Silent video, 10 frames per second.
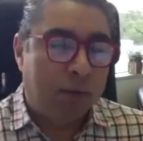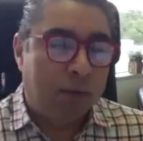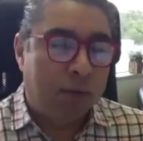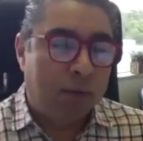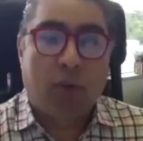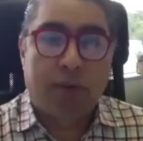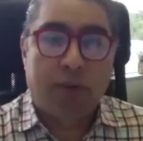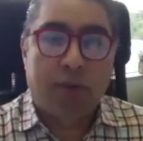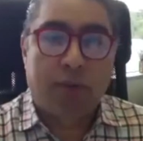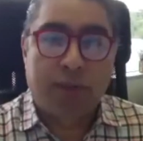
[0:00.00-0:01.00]

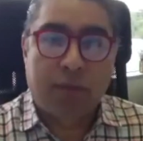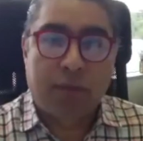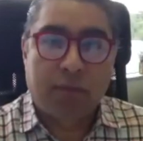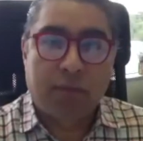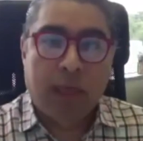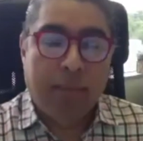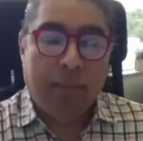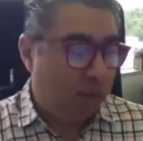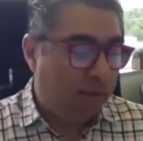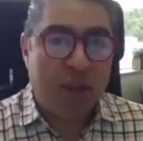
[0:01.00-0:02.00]
results,
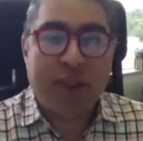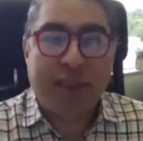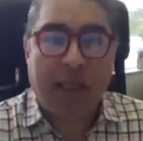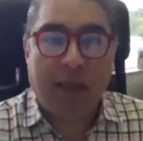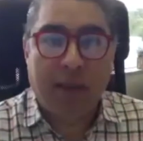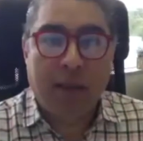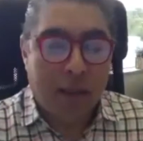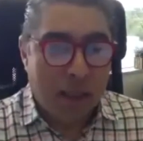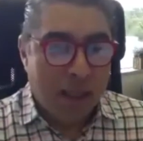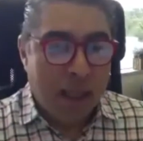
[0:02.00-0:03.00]
about efficiency.
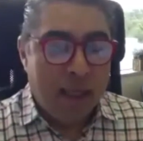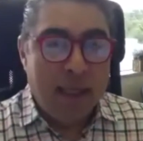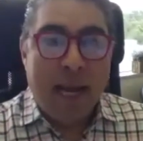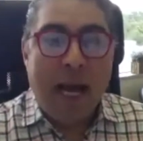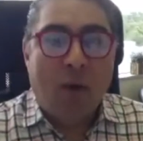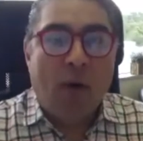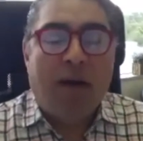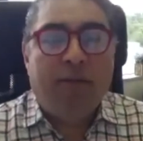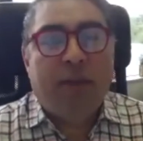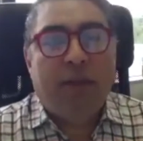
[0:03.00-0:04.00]
Now,
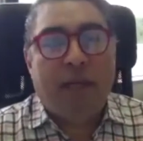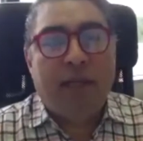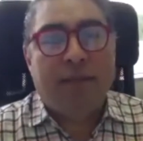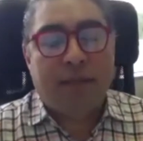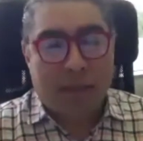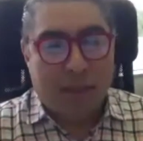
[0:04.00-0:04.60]
after this,